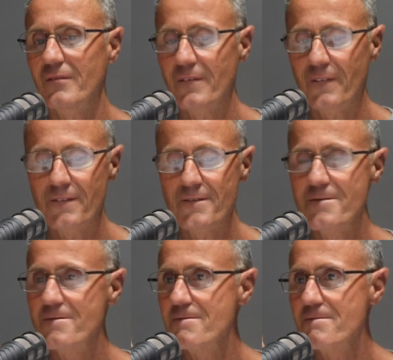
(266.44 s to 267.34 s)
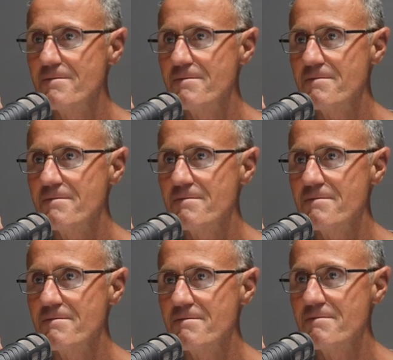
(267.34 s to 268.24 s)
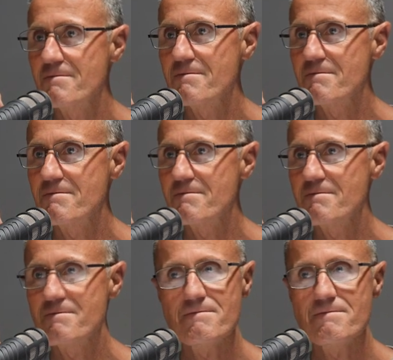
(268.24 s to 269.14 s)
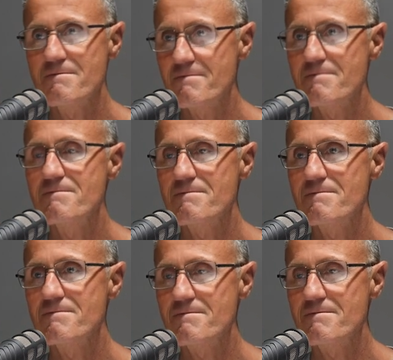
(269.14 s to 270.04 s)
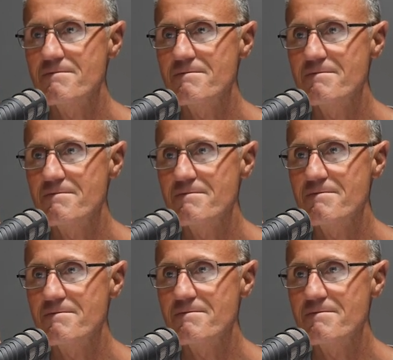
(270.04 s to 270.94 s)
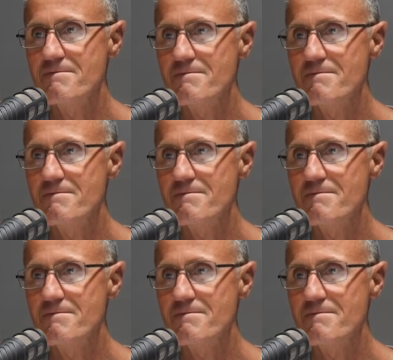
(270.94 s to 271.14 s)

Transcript: [no speech]